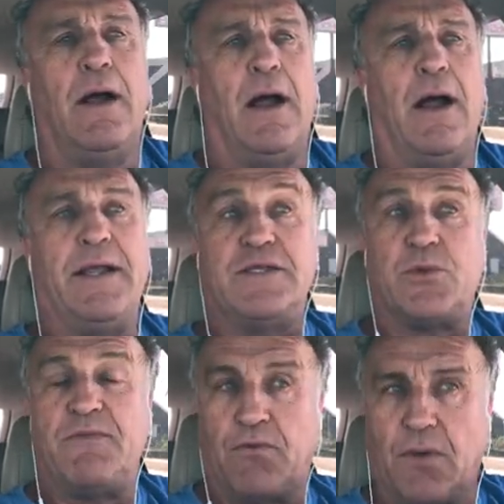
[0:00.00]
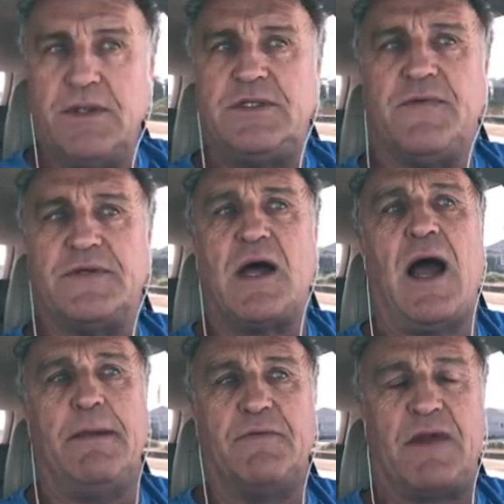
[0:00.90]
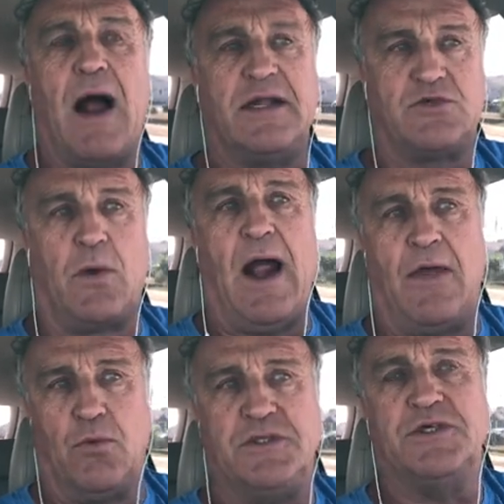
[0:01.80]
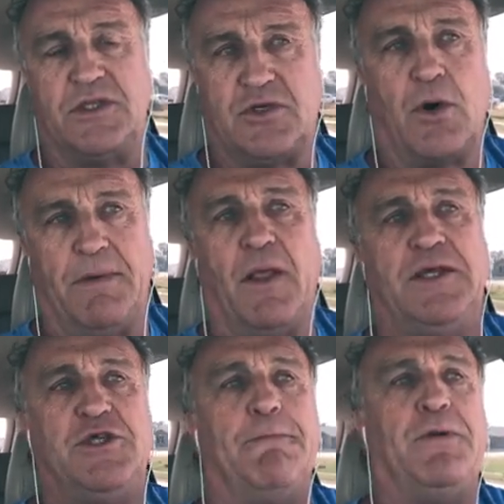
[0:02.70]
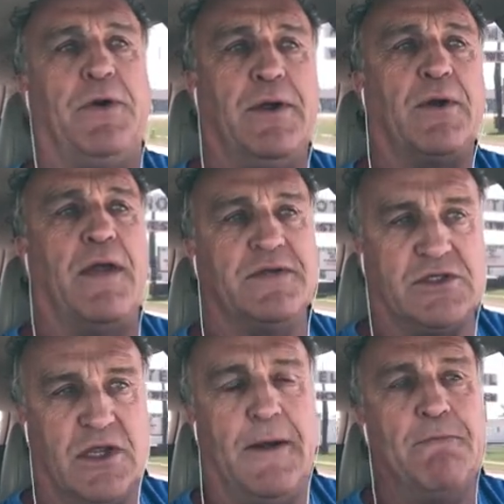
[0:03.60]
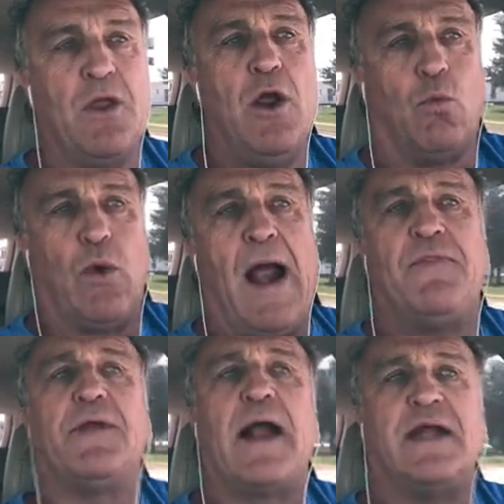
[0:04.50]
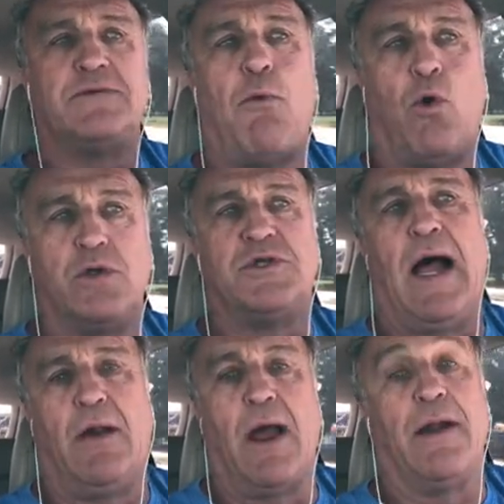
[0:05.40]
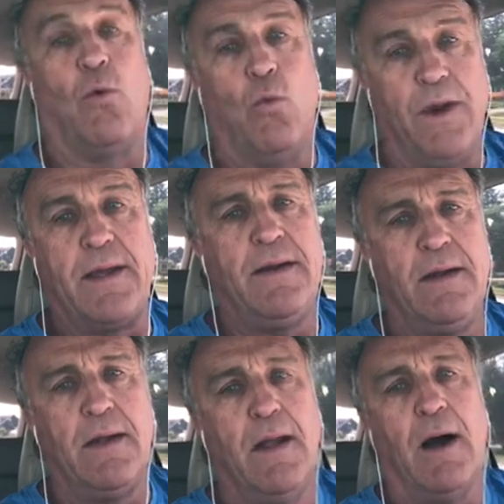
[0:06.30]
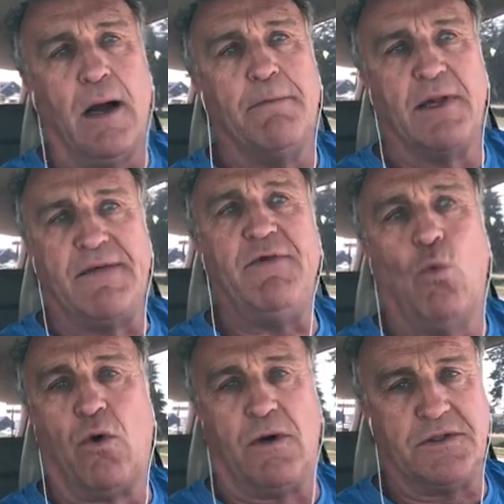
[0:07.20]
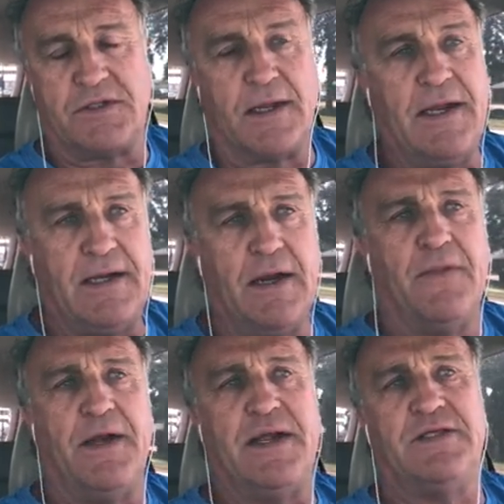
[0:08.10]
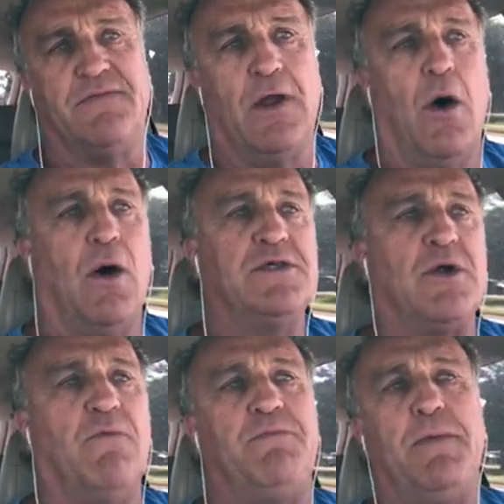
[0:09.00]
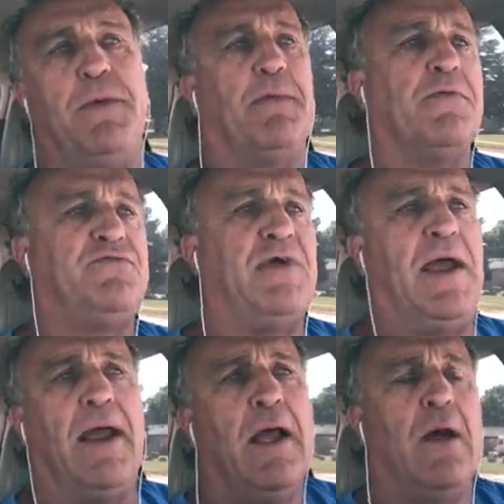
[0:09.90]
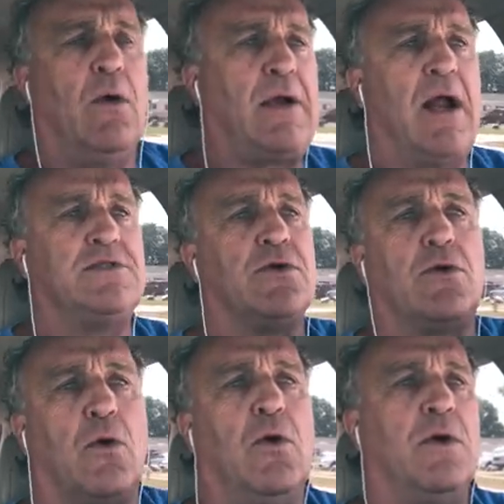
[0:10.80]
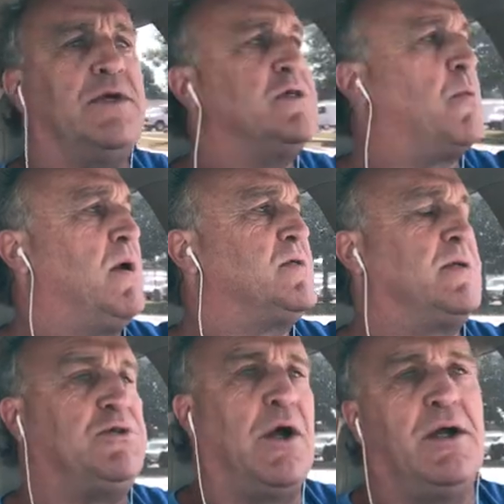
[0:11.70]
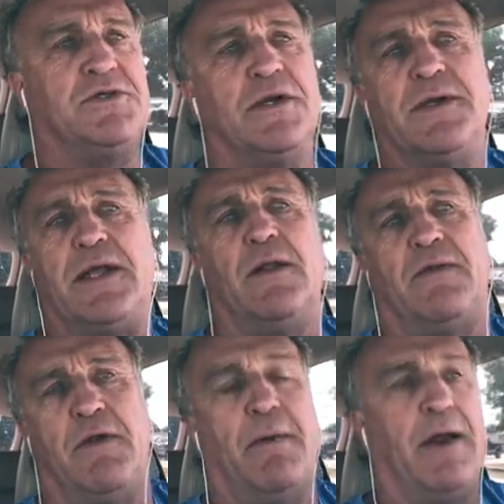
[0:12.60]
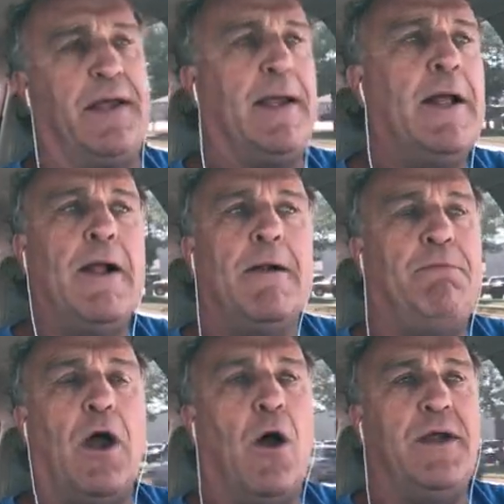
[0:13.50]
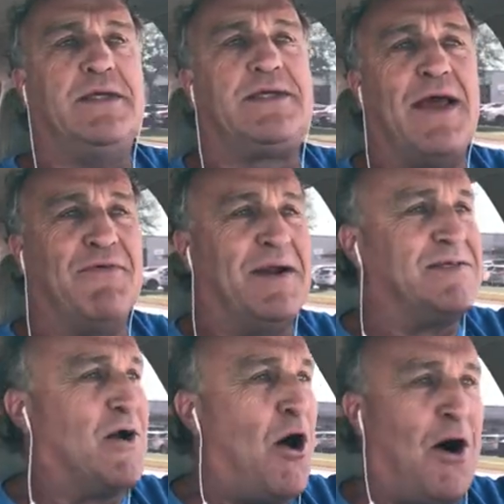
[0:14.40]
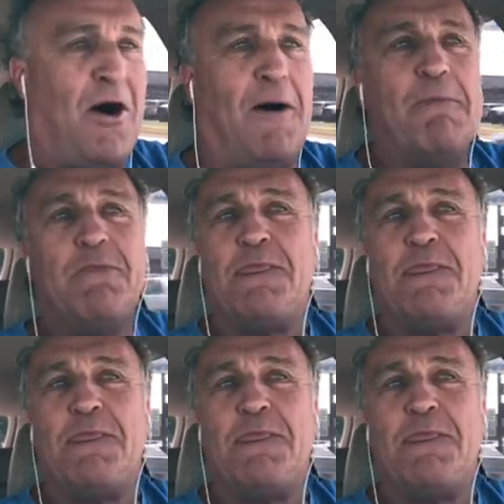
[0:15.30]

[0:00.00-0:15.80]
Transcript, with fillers: uh, he's referring to the time of God's wrath, which is the tribulation period. Okay, this is that wrath that God pours out on a wicked, unbelieving world, just like he did in the days of Noah. So a few people say, well, God's so cruel. He just wants to judge and kill everybody. No, he's given us all,